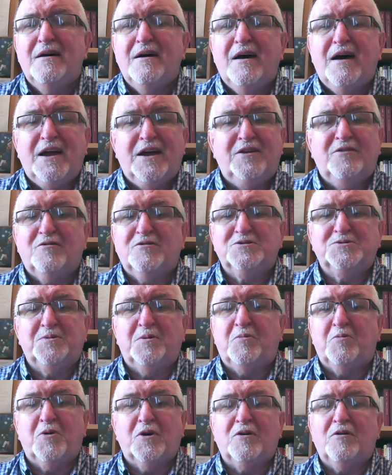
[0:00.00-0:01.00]
He knows
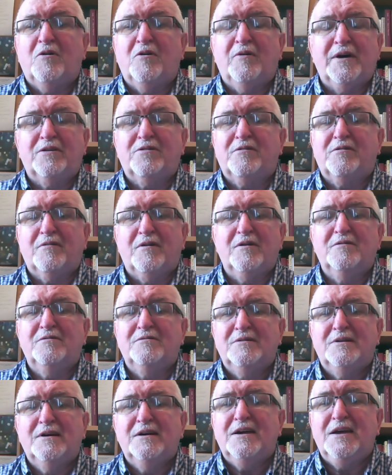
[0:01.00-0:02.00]
what we're going through.
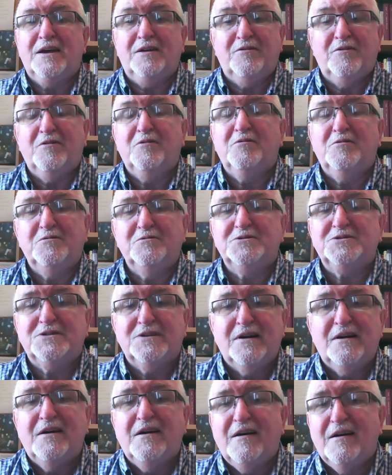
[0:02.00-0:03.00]
He knows
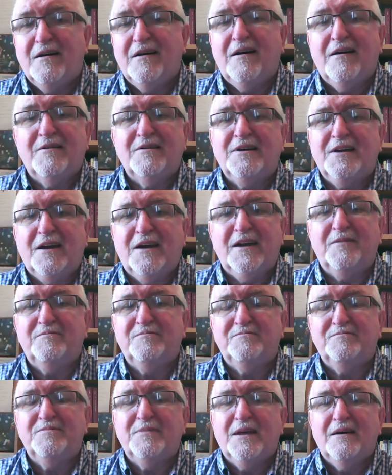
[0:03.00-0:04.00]
our name.
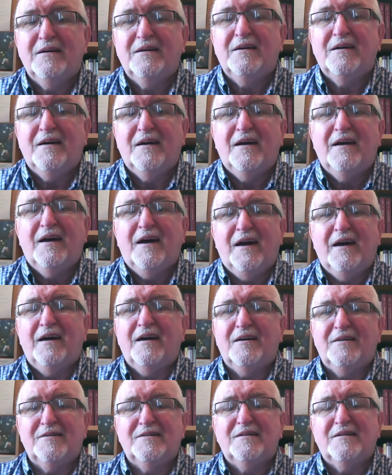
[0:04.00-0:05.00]

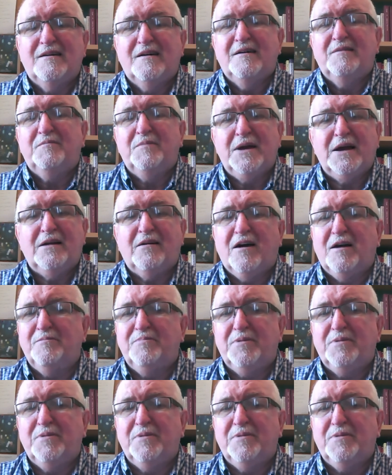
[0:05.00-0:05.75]
And may God